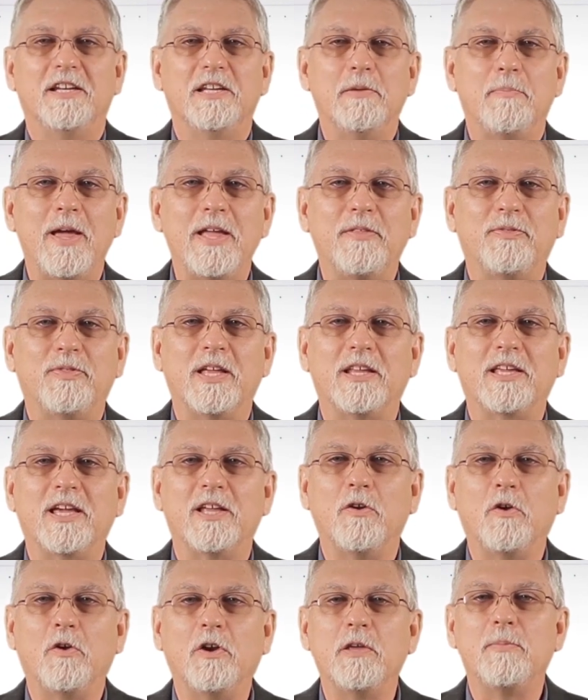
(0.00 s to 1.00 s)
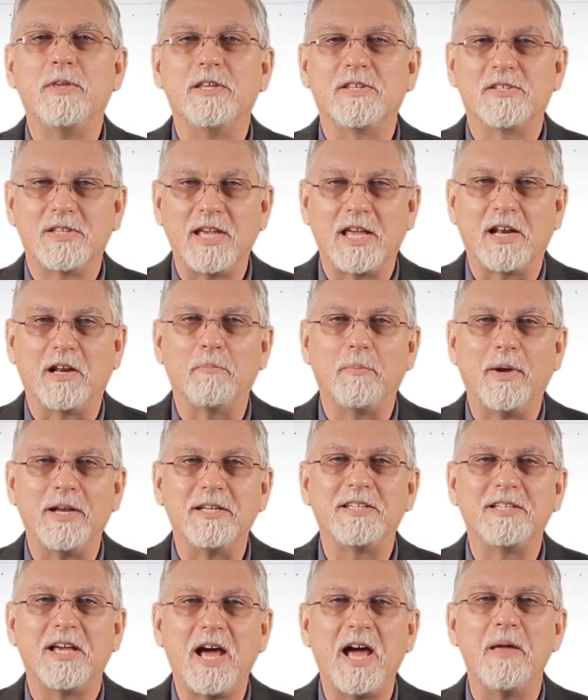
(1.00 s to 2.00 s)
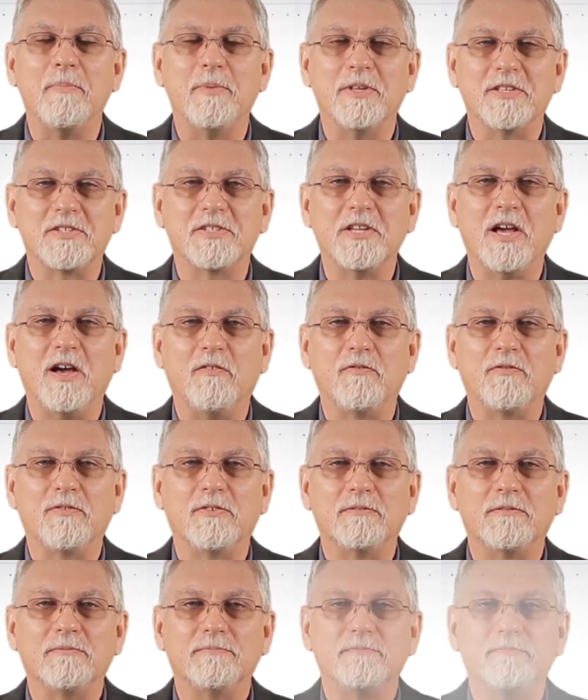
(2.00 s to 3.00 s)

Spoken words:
a debate that can only be settled by time itself.